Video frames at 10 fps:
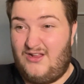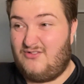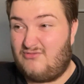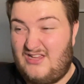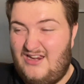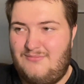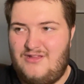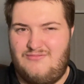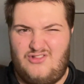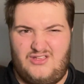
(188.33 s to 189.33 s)
It's going to
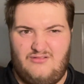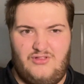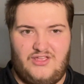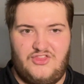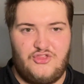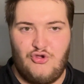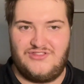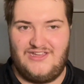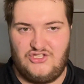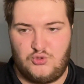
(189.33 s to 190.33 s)
be like a
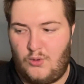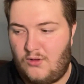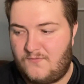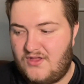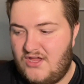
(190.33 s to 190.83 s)
13-12